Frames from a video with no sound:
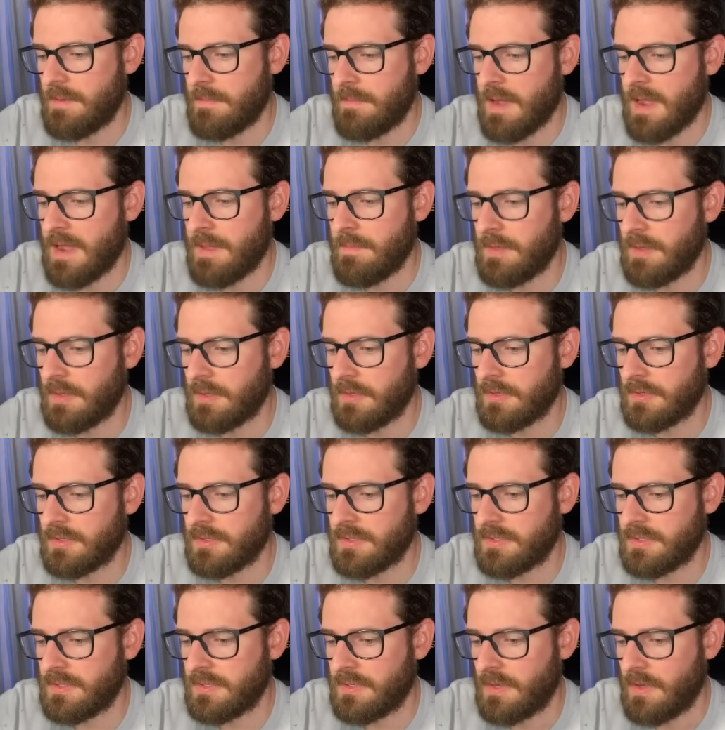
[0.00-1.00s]
my
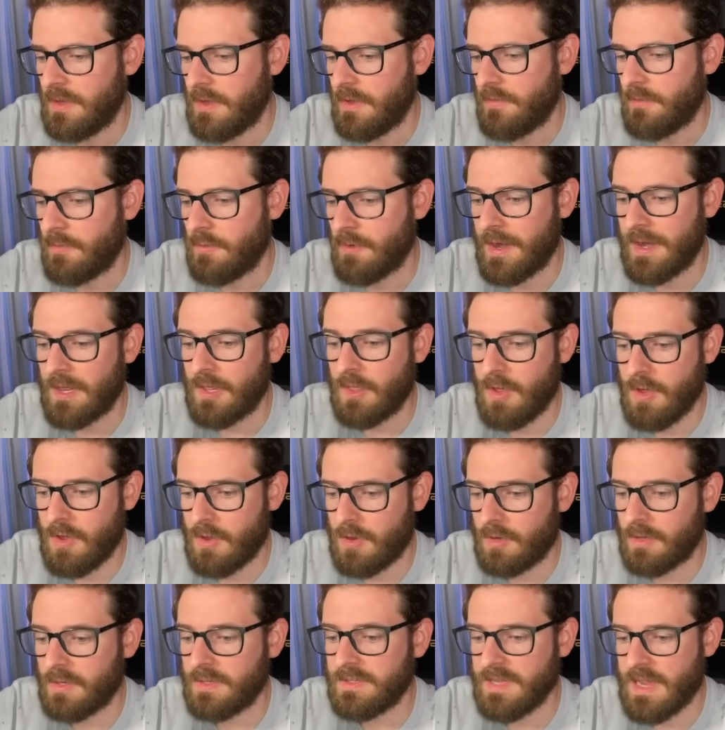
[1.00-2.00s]
bills for a
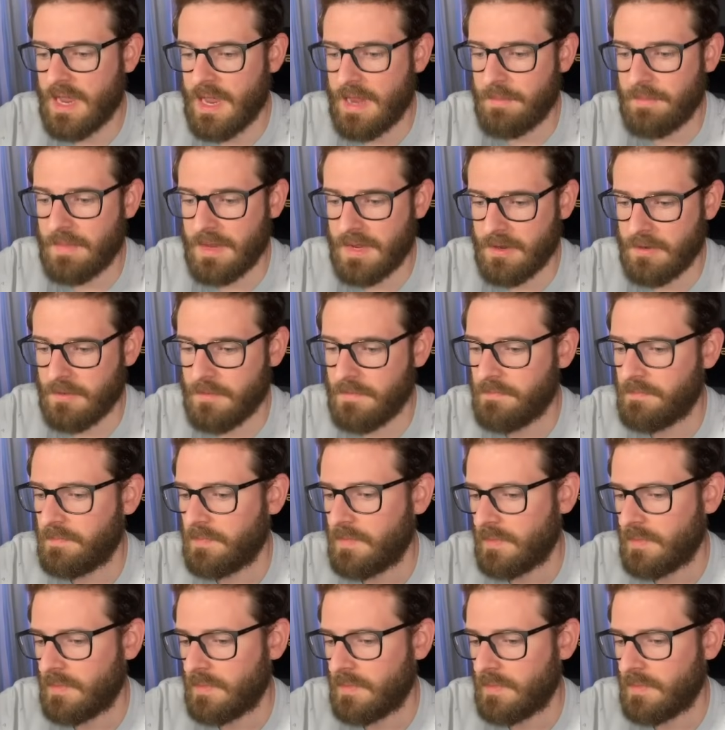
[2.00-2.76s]
long time now.